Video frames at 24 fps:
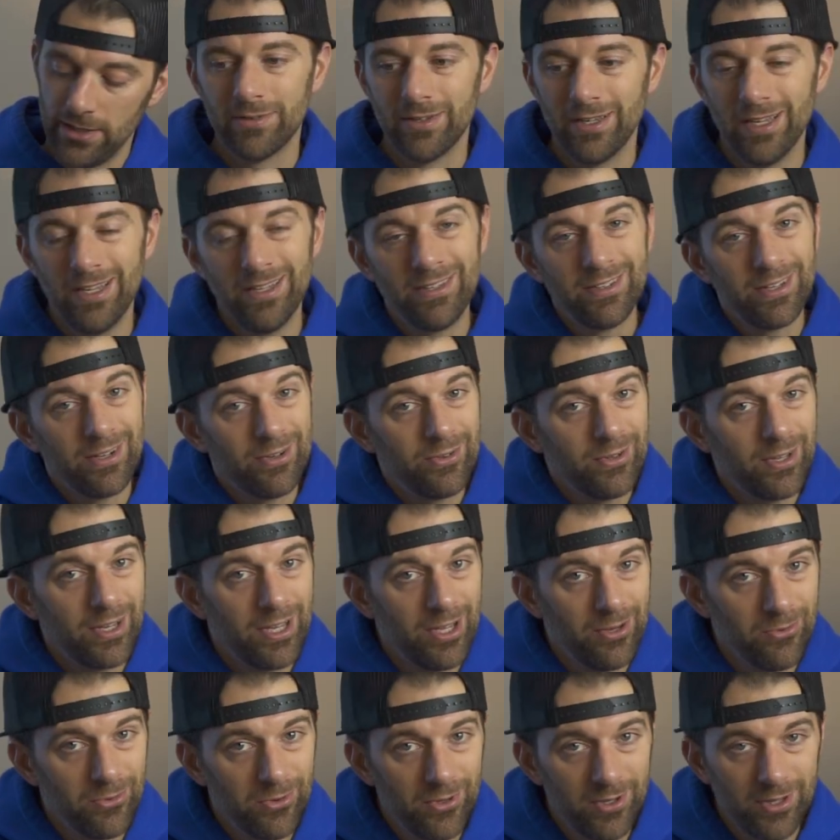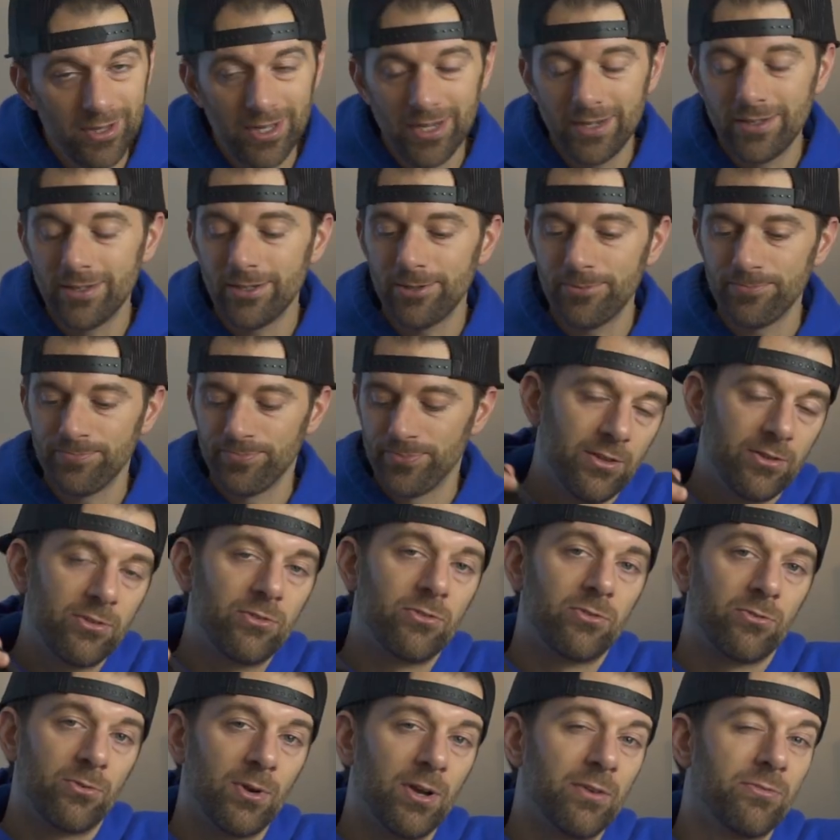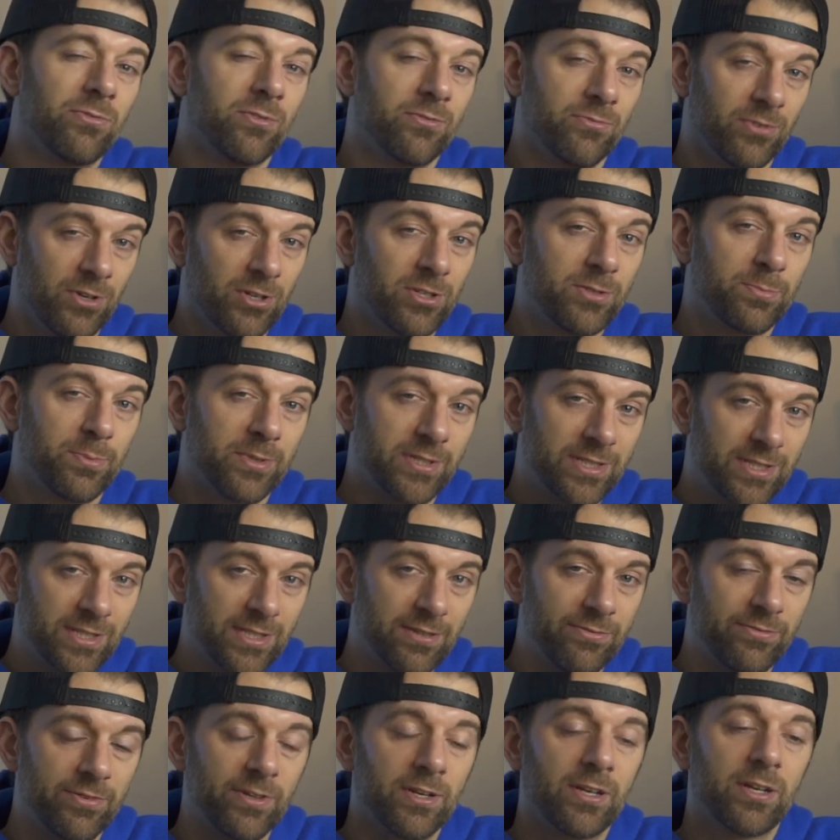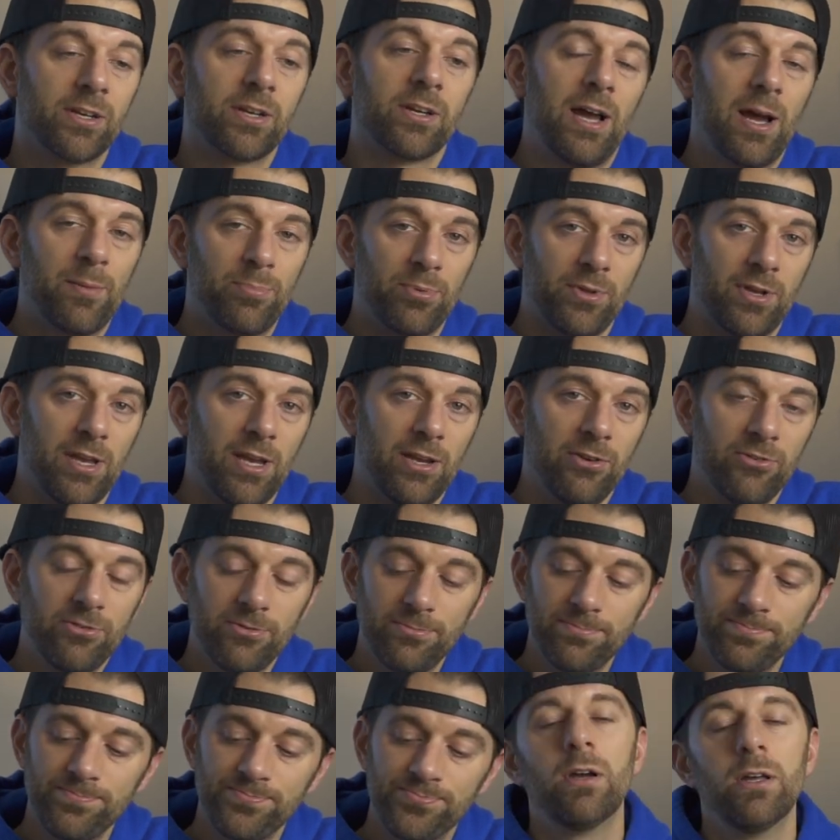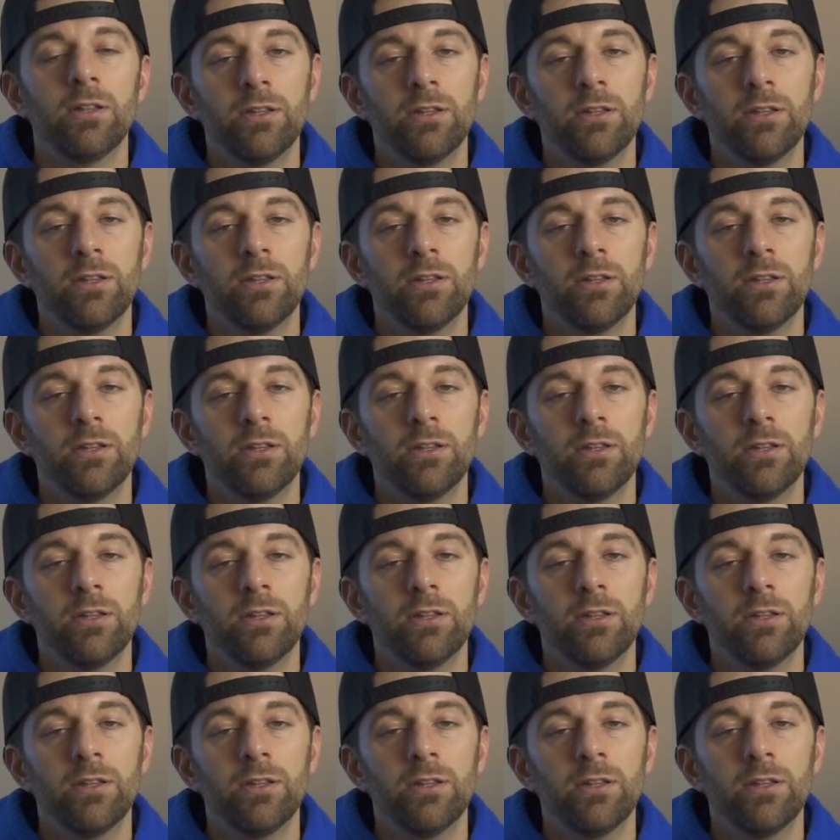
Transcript: He sounded like he really liked it. This is great for a very specific application.